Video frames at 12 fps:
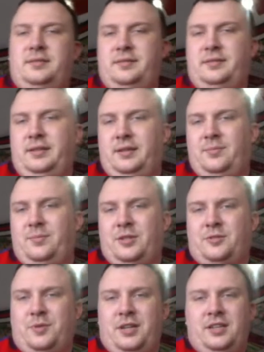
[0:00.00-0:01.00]
Yeah,
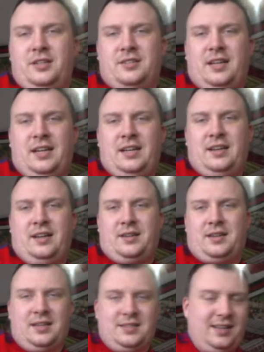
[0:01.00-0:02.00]
Miss Melina's in the
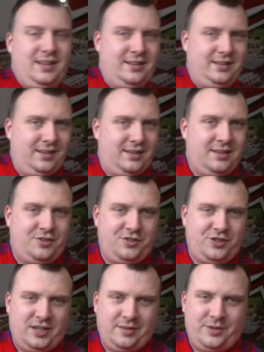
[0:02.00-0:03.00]
Dazan
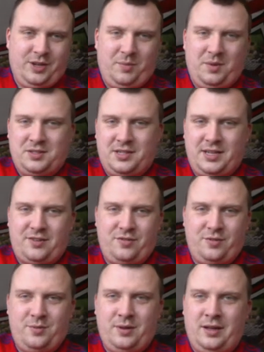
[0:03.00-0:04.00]
Champions League
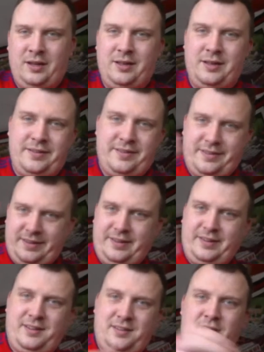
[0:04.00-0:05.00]
group
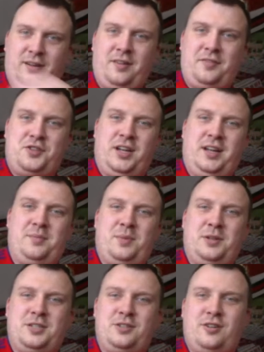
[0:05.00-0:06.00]
live chat,
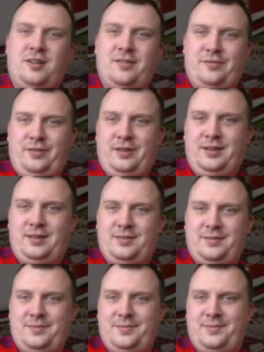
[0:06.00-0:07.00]
but she's not over here.
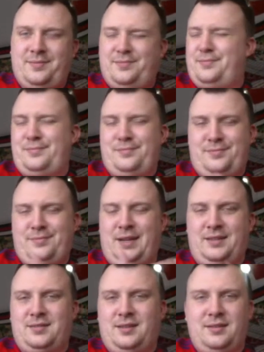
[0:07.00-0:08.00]

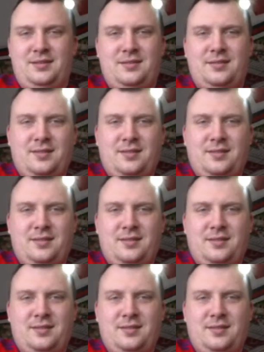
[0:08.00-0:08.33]
Makes sense.